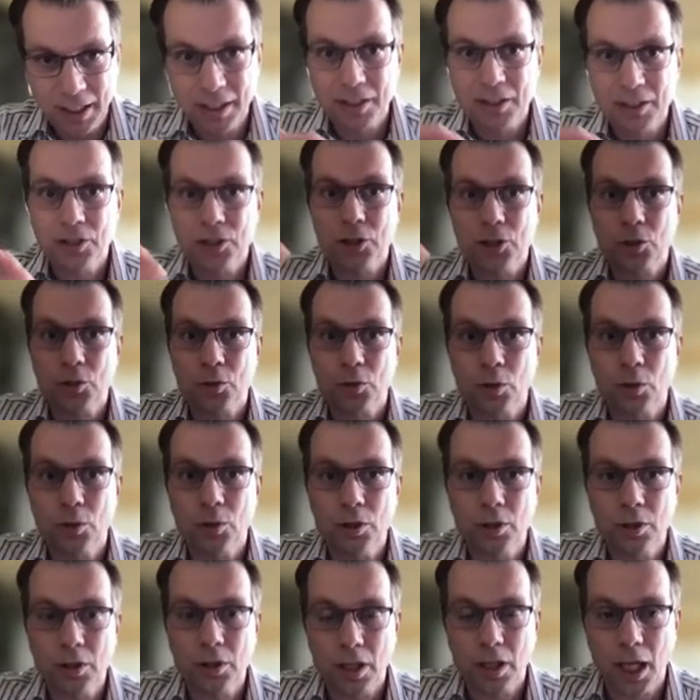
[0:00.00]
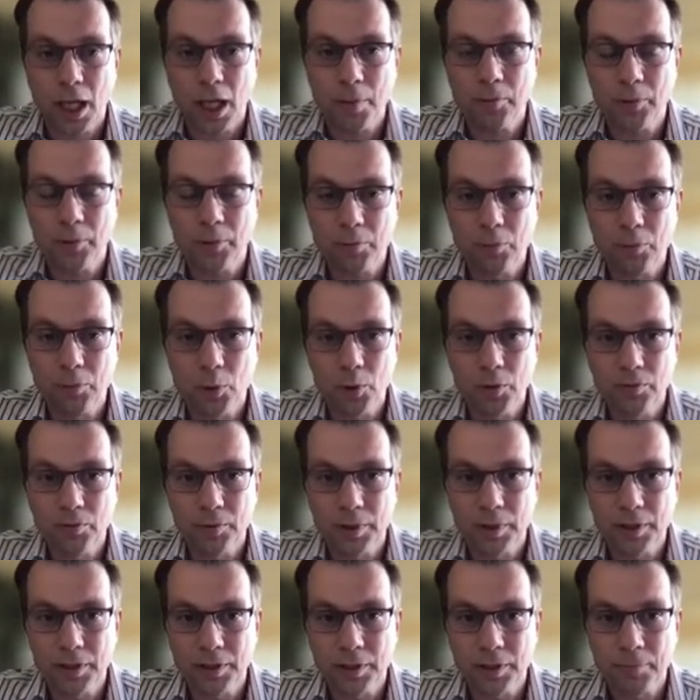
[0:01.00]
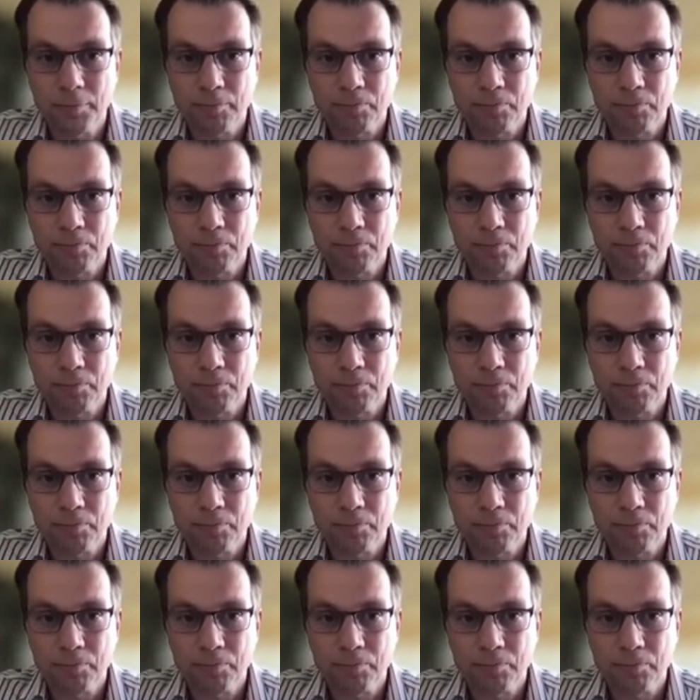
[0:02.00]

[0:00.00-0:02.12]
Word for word: strong upward movement